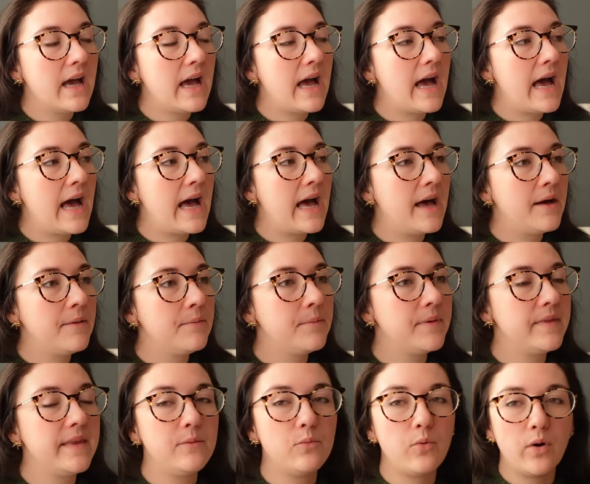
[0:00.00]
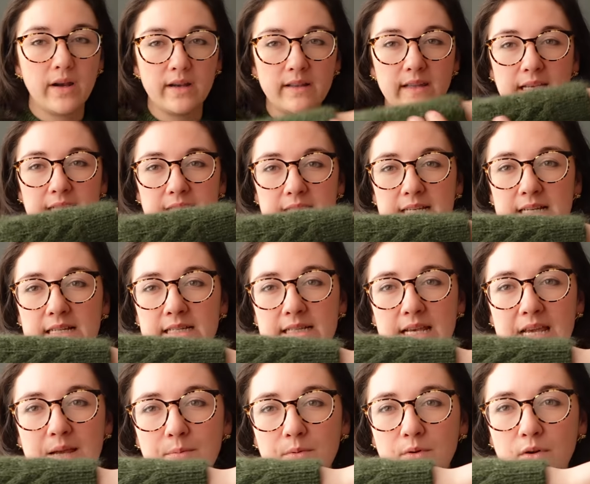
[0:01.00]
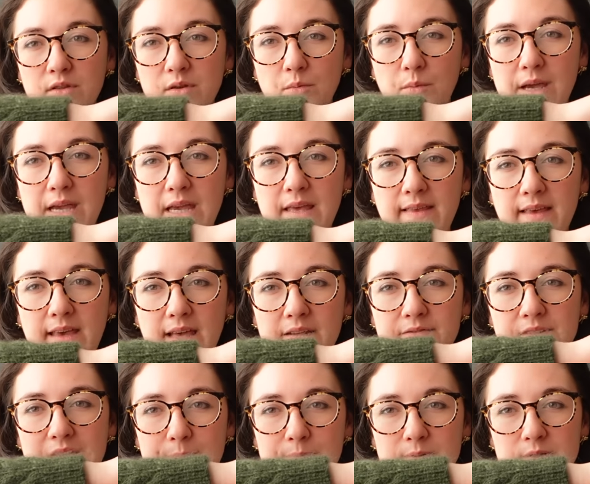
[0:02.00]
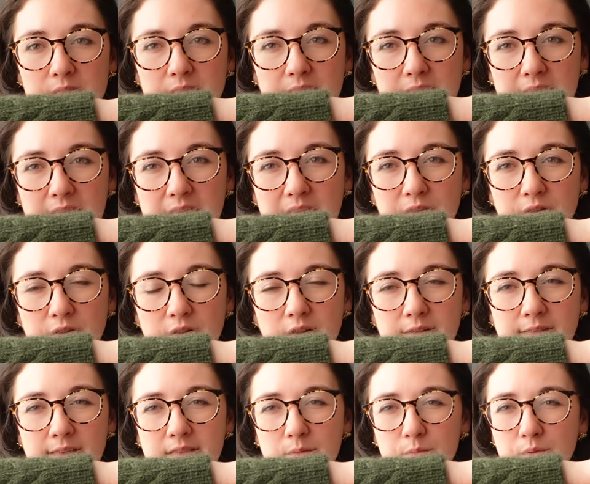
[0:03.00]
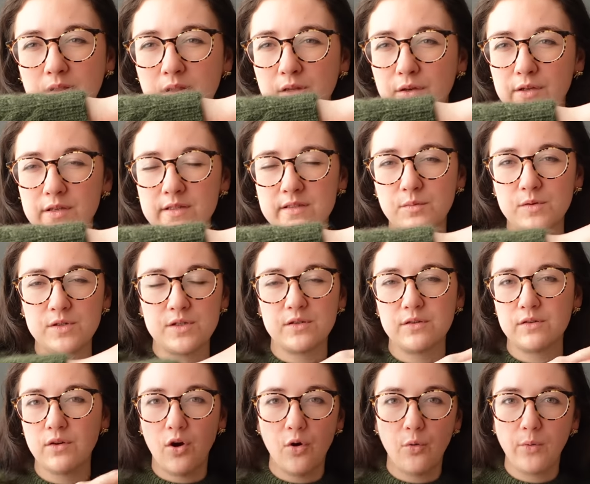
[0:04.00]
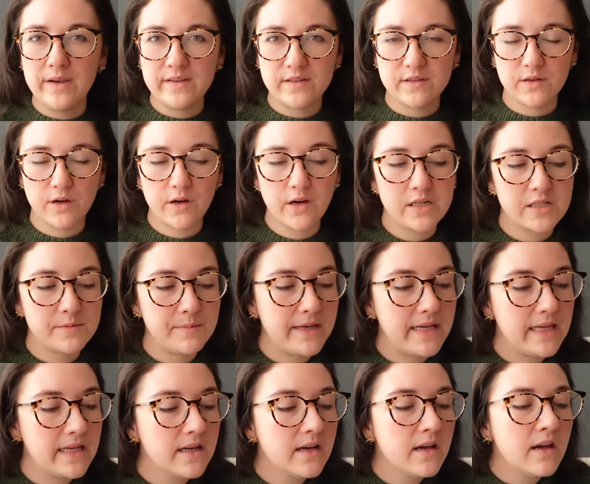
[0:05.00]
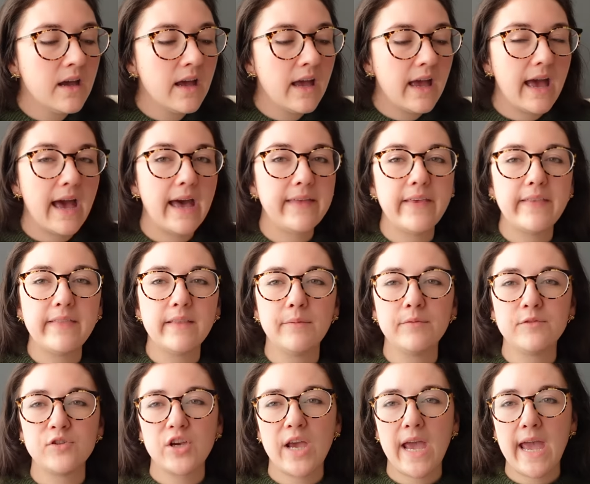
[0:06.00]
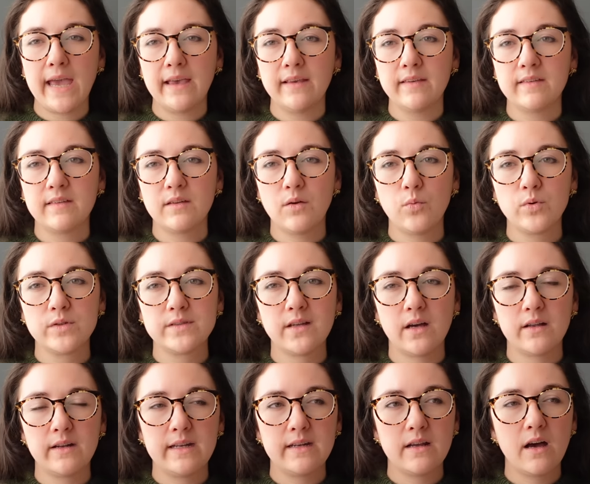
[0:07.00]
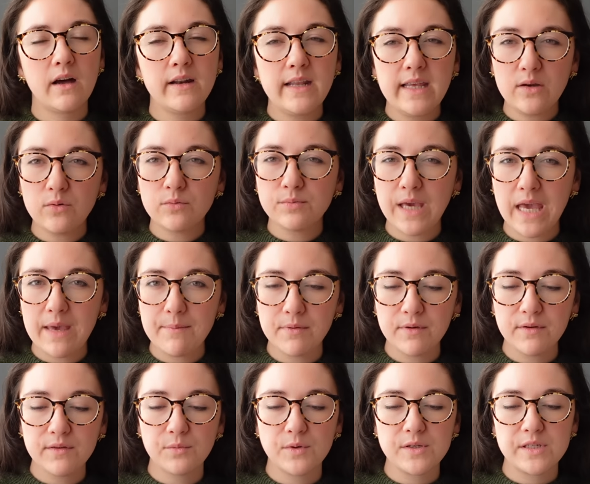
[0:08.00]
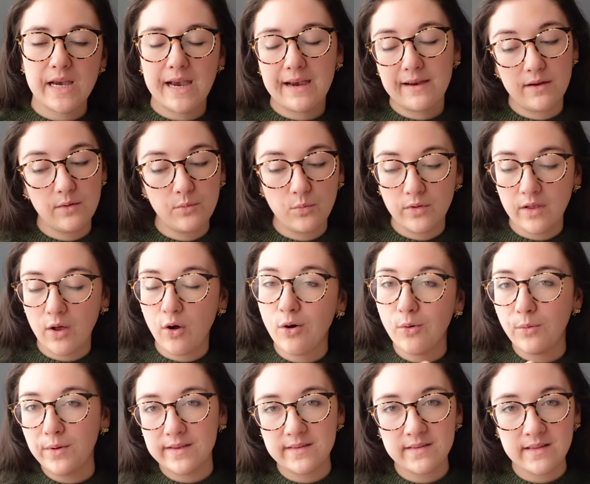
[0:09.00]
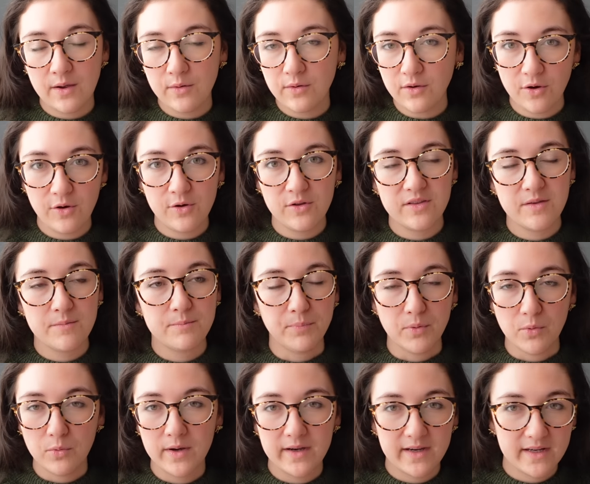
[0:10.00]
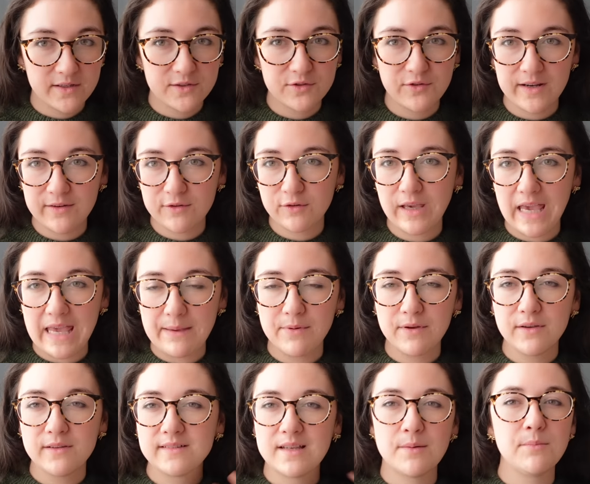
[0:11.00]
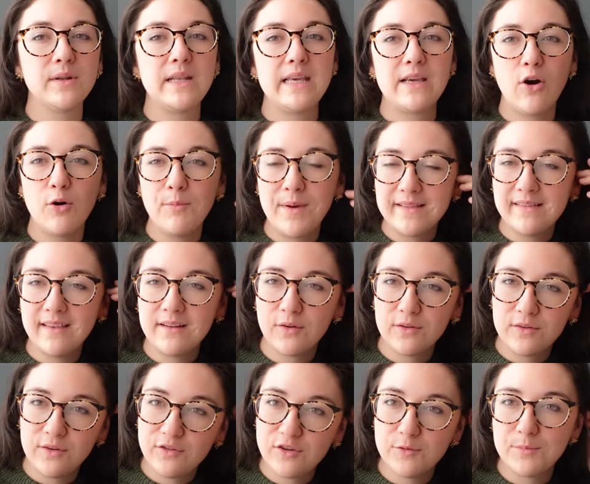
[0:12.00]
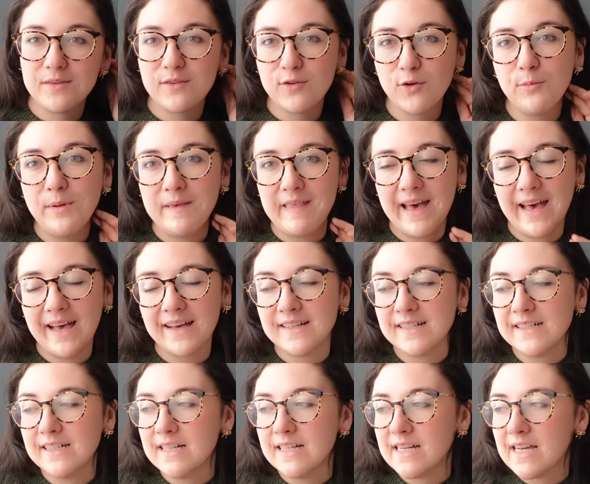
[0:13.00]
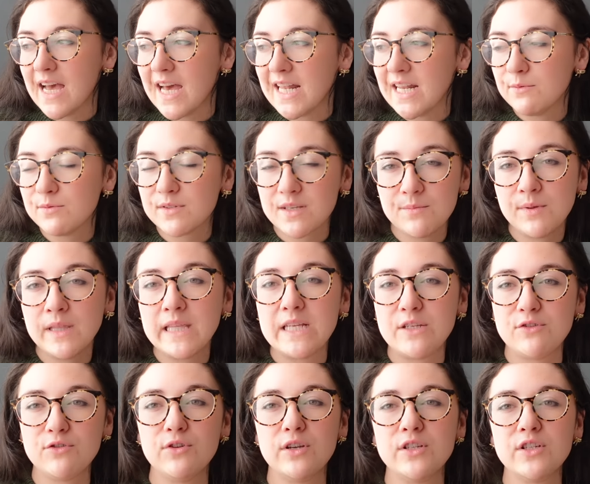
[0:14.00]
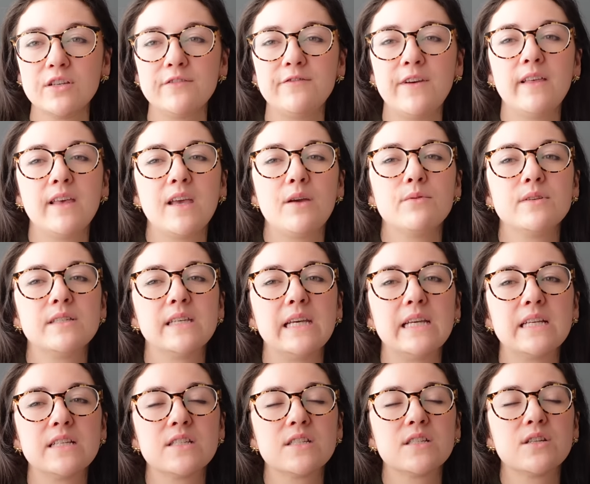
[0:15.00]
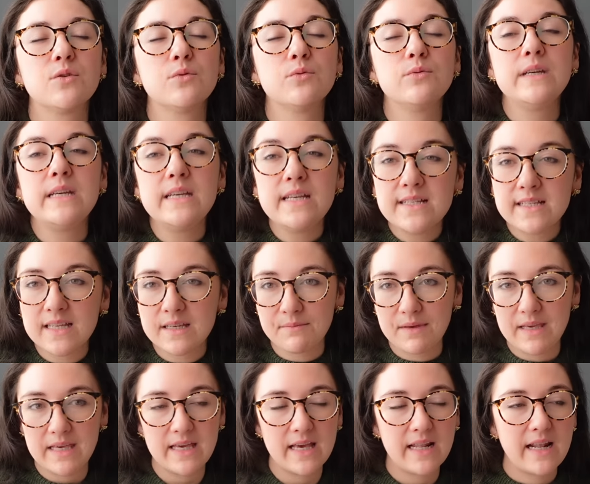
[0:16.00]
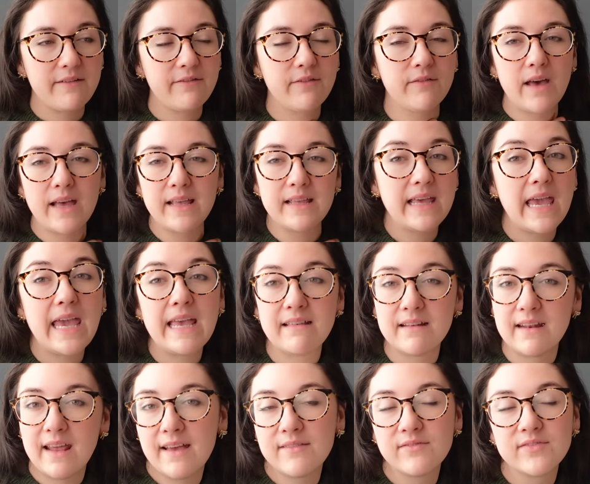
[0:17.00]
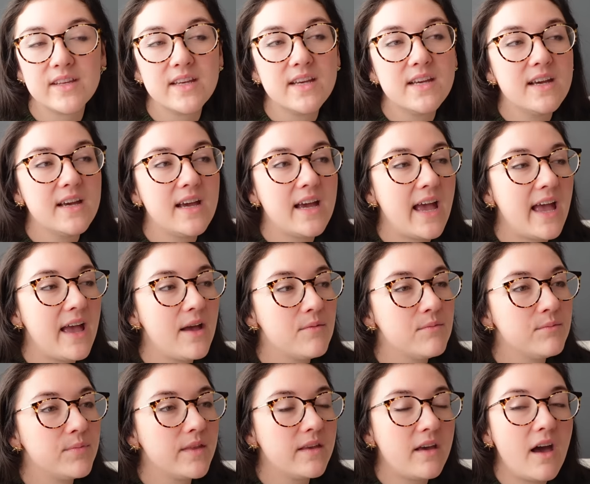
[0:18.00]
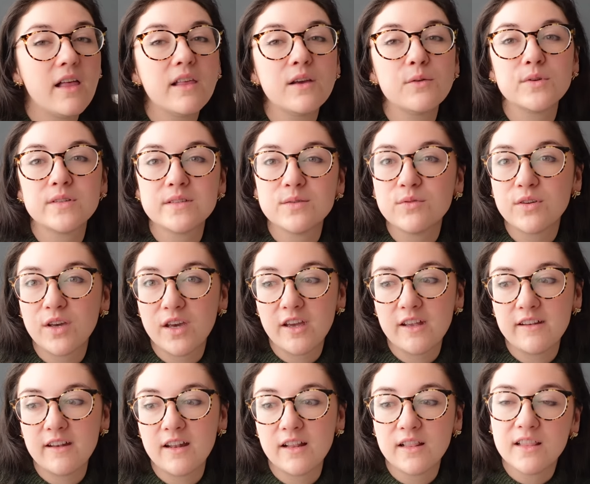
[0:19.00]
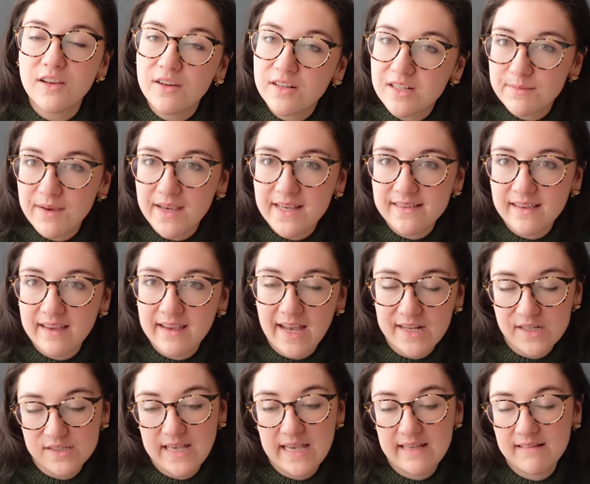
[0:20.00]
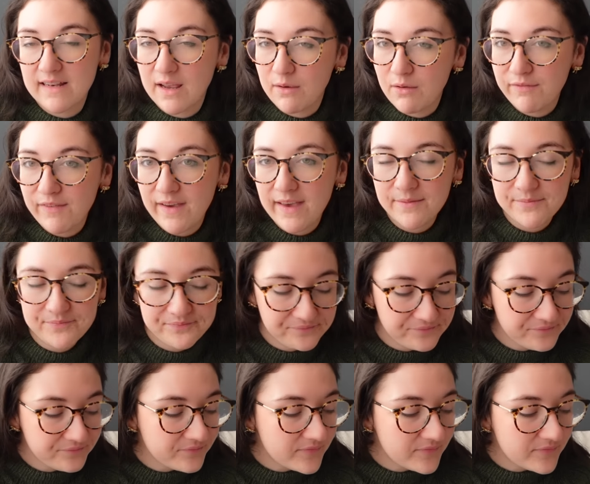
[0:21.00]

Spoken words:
But they weren't like, they didn't taper all the way, they kind of tapered to like here, and then they were loose, which always just irked me. And then the chest was done in honeycomb cables, which I will always now call the boa constrictor cables. Somebody commented on YouTube and told me that, and it was completely true. It just felt like it was like squeezing me, and I hated it. But the colour was so good and it looked amazing, I just hated how it fit.